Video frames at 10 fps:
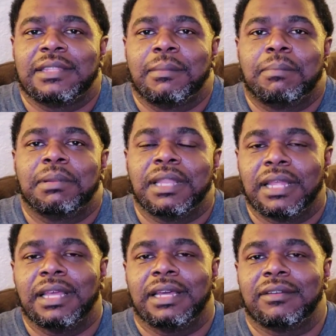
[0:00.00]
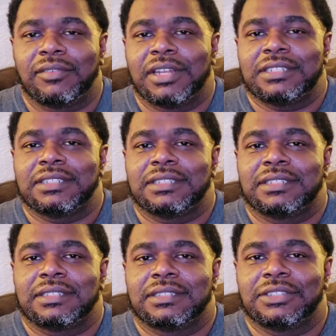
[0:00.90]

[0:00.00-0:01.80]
the blood rushes